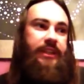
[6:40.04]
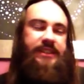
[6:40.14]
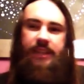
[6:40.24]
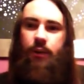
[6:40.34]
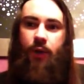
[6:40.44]

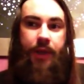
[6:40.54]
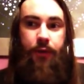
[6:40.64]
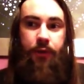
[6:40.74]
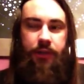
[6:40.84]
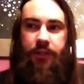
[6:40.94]
that's how I
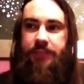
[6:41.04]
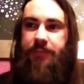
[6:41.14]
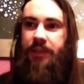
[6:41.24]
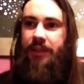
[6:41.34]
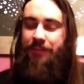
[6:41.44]
organize
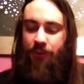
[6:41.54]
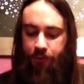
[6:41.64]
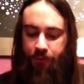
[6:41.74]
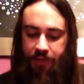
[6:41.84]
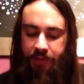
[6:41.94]
my time
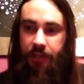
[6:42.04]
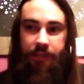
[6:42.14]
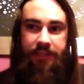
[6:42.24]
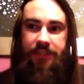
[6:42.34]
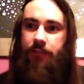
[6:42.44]
around here.
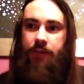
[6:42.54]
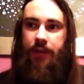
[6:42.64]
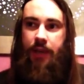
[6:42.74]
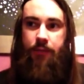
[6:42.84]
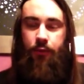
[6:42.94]
That's how
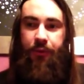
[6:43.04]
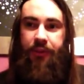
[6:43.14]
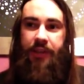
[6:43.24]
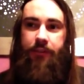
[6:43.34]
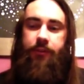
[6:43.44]
I do
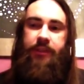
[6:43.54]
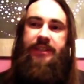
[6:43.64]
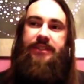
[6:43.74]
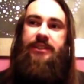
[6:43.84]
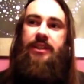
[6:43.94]
it. I do
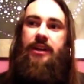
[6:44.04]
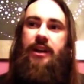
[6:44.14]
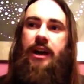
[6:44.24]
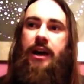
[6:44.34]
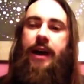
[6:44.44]
this.
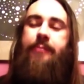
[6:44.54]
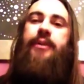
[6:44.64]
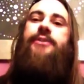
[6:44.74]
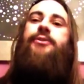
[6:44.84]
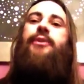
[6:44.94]
I'm
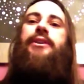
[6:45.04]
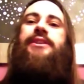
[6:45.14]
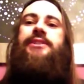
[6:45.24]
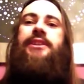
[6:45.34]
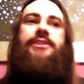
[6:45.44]
also gonna
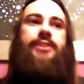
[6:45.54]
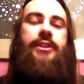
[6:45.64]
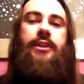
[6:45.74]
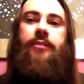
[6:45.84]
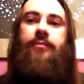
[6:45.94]
start
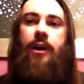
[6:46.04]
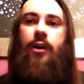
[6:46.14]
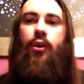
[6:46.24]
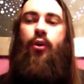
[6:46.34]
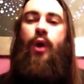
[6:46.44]
studying
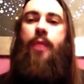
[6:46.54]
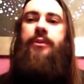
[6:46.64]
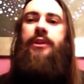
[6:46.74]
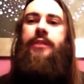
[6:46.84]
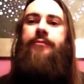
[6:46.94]
Navajo. I
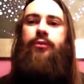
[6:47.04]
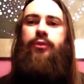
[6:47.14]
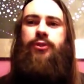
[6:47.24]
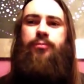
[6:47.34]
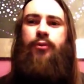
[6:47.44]
believe it
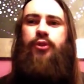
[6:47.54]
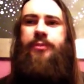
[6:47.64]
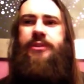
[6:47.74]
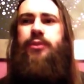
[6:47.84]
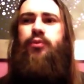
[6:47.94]
was supposed to
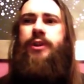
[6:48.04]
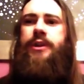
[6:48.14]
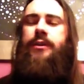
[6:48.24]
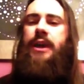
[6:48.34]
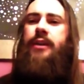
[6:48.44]
be this
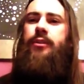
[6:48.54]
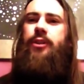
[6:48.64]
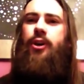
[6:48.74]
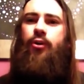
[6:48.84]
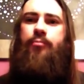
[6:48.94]
week. I don't
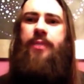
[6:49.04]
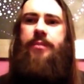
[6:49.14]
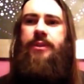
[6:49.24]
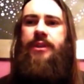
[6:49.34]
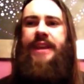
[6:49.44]
know,
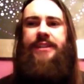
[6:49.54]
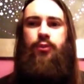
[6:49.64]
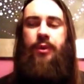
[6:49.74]
maybe next